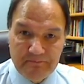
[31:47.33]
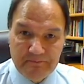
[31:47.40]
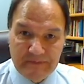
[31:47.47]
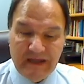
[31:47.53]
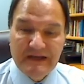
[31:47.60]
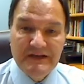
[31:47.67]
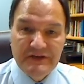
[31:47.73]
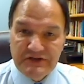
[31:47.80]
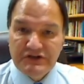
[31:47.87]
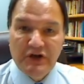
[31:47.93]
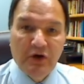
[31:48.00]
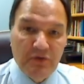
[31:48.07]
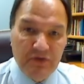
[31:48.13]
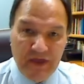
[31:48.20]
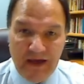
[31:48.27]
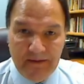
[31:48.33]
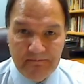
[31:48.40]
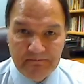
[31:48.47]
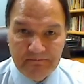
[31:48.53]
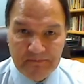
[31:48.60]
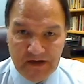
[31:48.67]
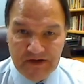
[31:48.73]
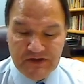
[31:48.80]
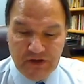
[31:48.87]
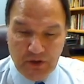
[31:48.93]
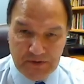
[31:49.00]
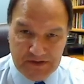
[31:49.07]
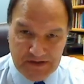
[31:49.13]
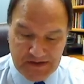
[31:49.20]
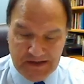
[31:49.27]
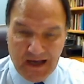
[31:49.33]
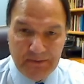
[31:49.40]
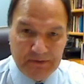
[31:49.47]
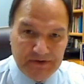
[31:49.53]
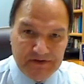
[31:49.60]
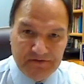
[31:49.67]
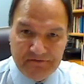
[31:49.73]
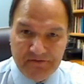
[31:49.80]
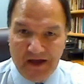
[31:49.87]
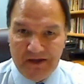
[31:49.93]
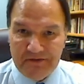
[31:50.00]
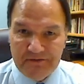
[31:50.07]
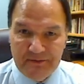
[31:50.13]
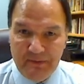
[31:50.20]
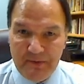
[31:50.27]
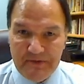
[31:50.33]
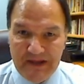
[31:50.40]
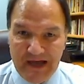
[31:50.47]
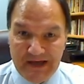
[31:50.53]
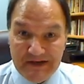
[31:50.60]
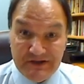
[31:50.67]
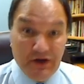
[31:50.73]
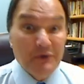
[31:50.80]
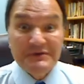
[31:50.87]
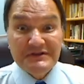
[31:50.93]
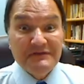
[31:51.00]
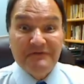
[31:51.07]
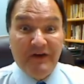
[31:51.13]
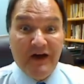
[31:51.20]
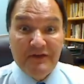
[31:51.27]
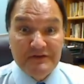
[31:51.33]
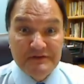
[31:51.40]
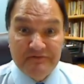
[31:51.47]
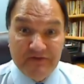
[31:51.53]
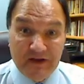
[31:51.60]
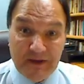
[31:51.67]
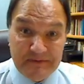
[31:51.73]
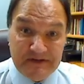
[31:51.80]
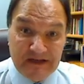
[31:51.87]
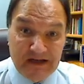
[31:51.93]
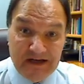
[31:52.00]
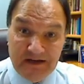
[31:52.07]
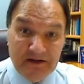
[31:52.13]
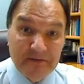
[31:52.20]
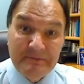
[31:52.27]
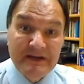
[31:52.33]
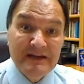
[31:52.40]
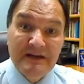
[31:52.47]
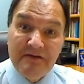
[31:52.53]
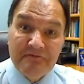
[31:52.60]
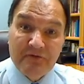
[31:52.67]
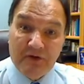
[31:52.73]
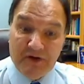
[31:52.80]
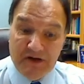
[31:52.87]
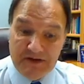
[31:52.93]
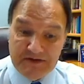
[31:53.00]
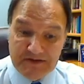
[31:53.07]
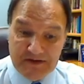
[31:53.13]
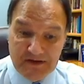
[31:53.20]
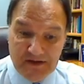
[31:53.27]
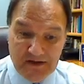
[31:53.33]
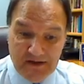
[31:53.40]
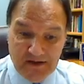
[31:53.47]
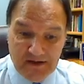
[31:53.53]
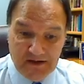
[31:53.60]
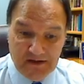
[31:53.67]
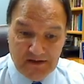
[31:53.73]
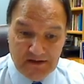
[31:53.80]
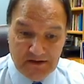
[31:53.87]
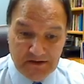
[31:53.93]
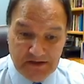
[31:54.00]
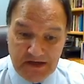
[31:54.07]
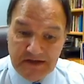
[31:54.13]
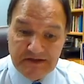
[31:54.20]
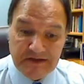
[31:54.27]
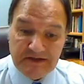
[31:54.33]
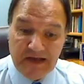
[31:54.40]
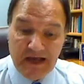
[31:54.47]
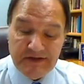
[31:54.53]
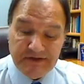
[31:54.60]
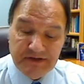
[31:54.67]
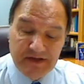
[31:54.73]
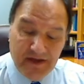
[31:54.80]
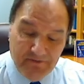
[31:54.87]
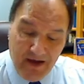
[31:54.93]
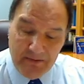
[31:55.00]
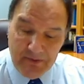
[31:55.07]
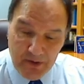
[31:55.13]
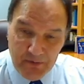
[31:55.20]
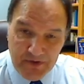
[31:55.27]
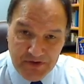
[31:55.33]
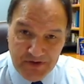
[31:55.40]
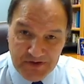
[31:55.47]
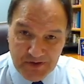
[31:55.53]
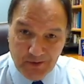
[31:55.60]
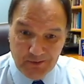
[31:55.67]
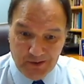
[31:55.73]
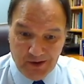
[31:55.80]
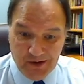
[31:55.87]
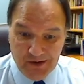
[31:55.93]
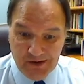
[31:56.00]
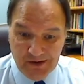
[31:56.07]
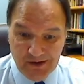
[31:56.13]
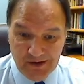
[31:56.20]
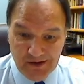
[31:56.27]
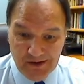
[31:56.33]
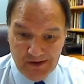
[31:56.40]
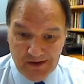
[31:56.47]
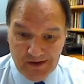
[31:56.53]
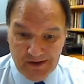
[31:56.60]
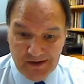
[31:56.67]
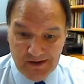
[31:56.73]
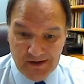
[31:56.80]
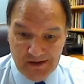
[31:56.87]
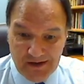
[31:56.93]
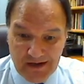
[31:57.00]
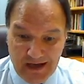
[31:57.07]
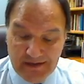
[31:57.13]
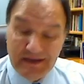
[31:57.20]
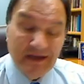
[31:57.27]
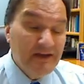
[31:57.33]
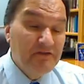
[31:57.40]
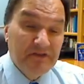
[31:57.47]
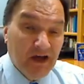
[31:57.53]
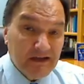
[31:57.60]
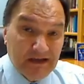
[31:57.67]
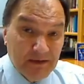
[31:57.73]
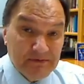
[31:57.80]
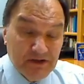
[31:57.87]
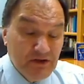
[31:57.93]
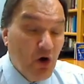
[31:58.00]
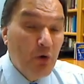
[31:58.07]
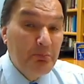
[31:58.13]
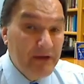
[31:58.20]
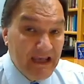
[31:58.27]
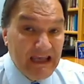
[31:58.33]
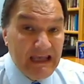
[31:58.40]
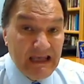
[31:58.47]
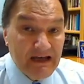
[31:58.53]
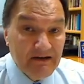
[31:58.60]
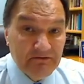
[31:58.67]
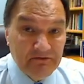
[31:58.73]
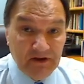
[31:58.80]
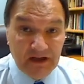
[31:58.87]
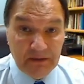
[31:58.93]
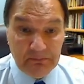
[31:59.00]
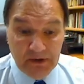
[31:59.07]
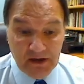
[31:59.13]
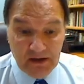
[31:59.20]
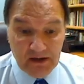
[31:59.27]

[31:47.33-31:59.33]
that he show his disciples the Father. Remember that? Show us the Father, Philip said, and it'll be enough for us. Jesus answered, have I been with you so long, and yet you've not come to know me, Philip?